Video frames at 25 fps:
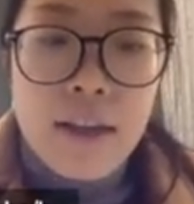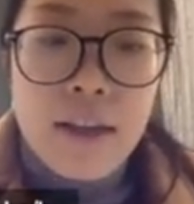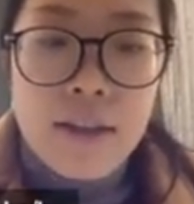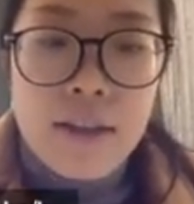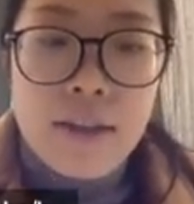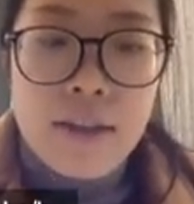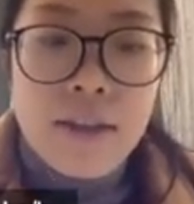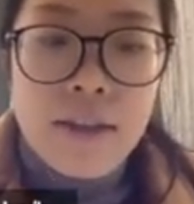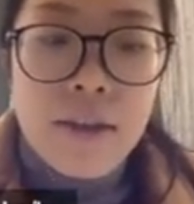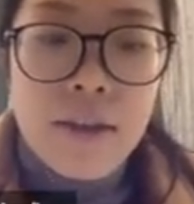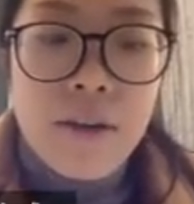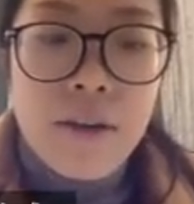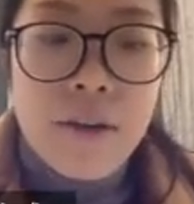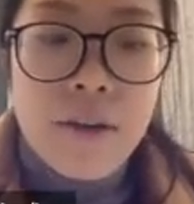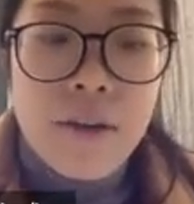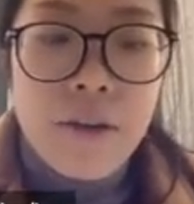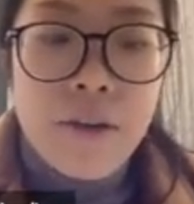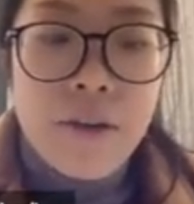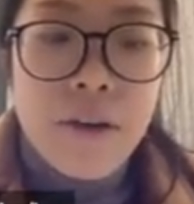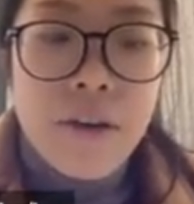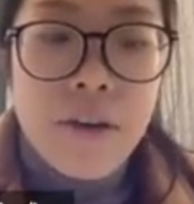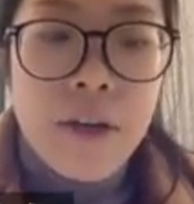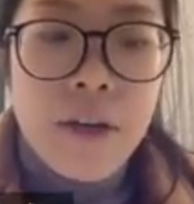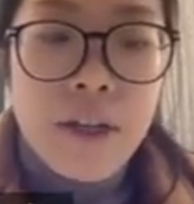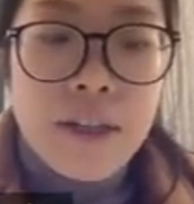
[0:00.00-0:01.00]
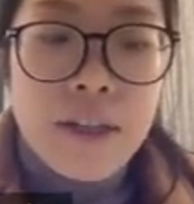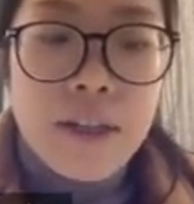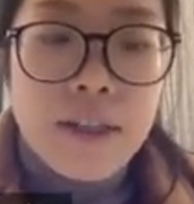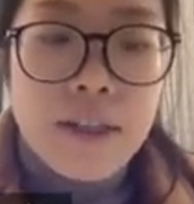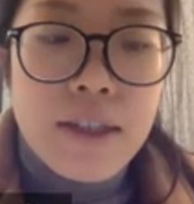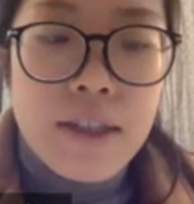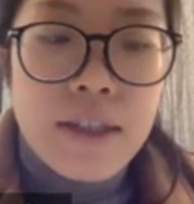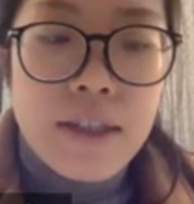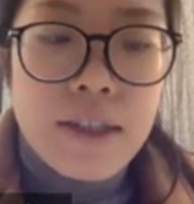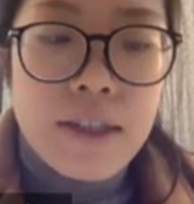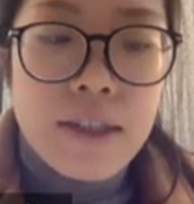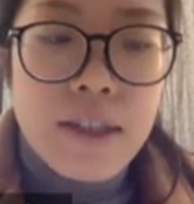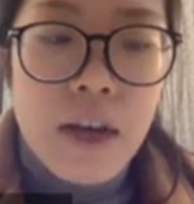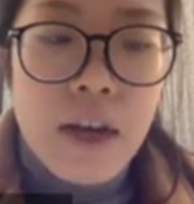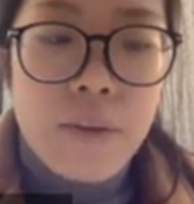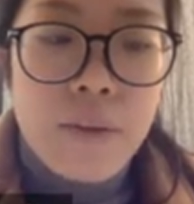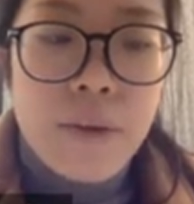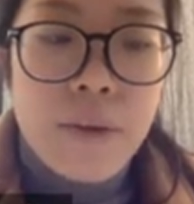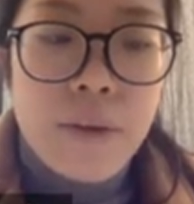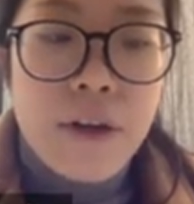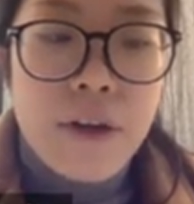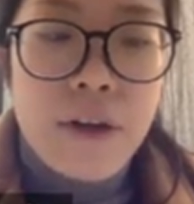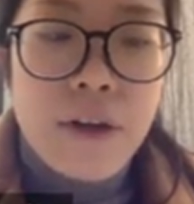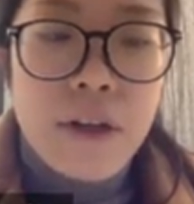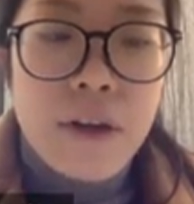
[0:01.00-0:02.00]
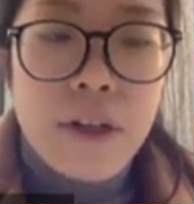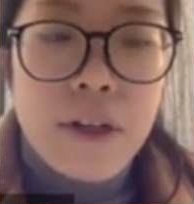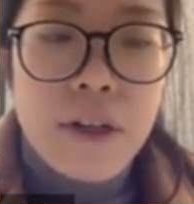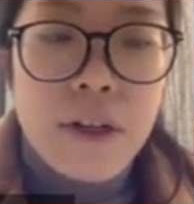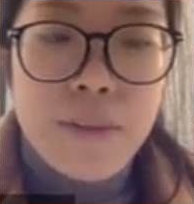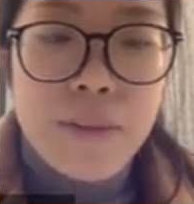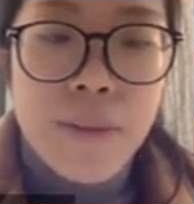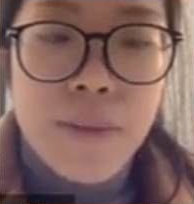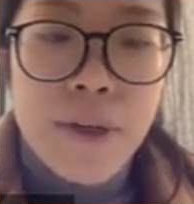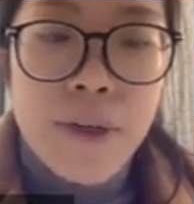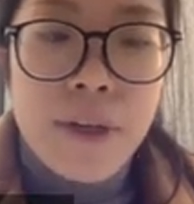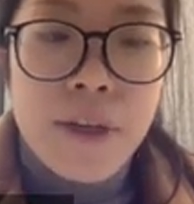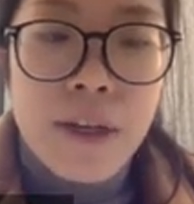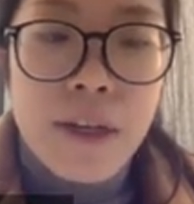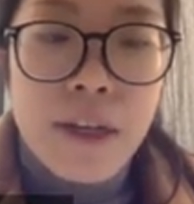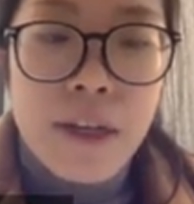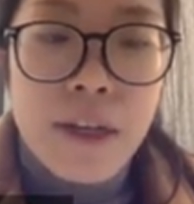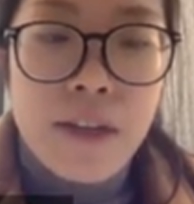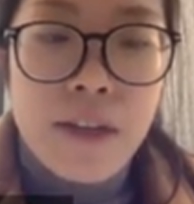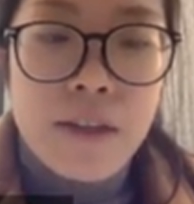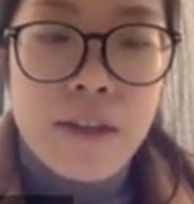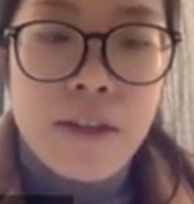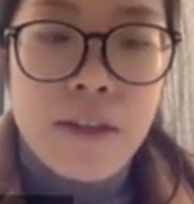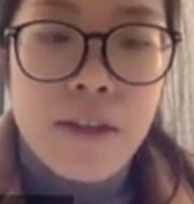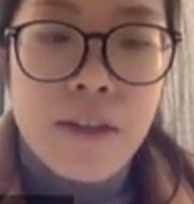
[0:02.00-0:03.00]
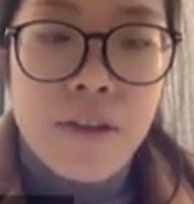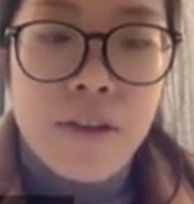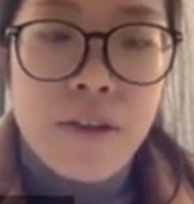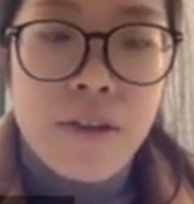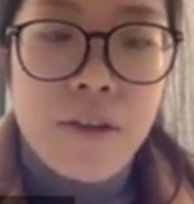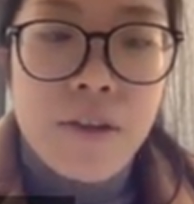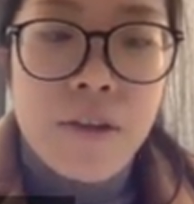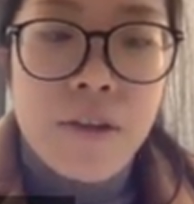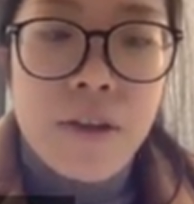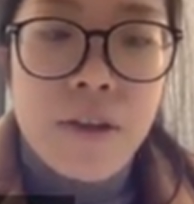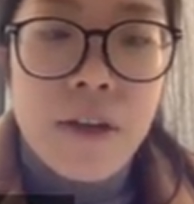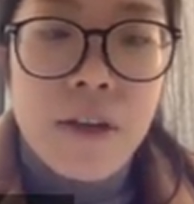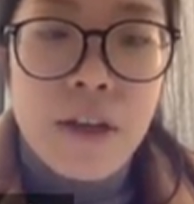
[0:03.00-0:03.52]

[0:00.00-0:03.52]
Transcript: So this number is put into